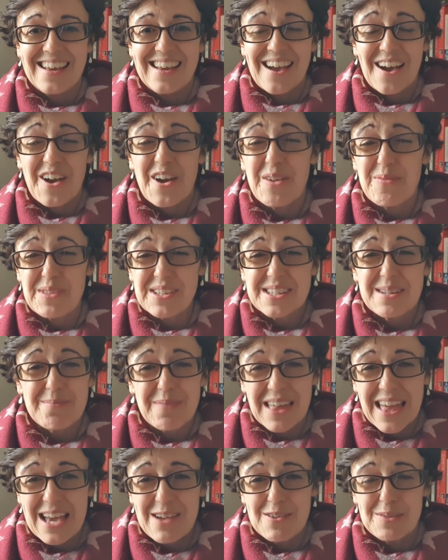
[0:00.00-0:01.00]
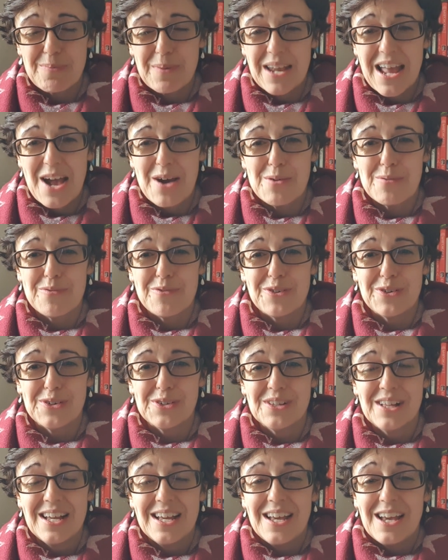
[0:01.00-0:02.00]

I hope that something here has been helpful.